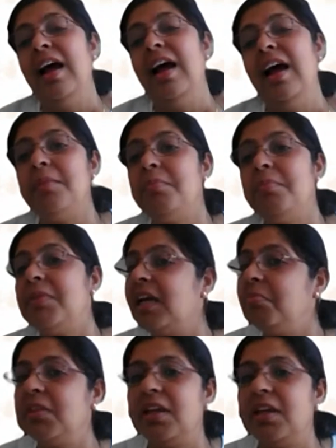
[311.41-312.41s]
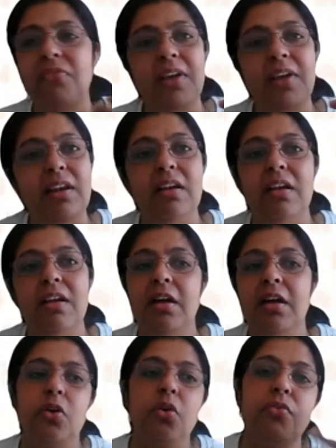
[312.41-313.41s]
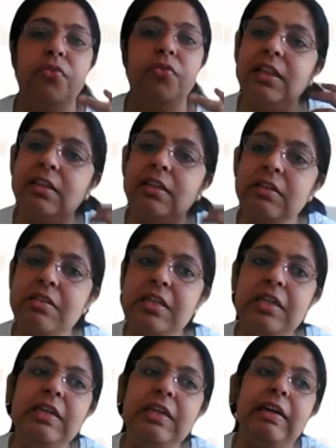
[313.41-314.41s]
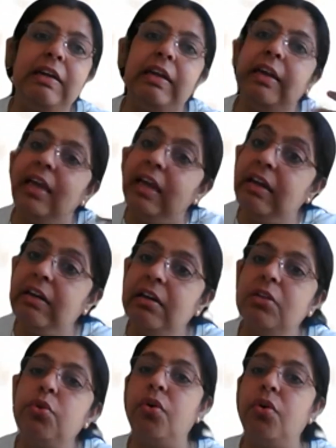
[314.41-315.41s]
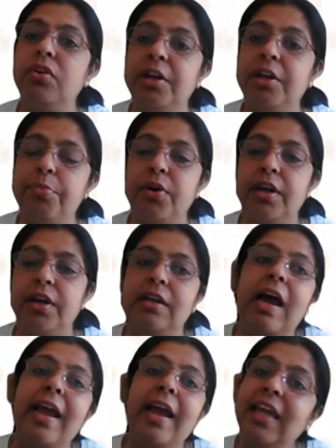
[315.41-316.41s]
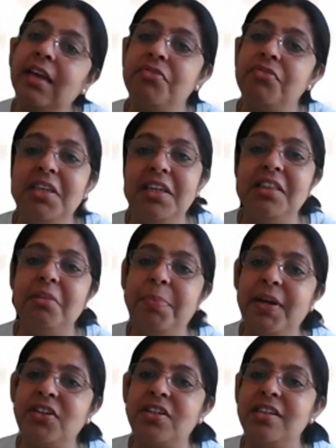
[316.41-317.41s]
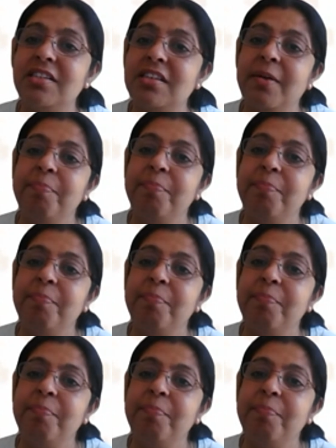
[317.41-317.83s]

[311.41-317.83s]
At the same time, they feel, you know, very thirsty and heat throughout their body. I have seen the patients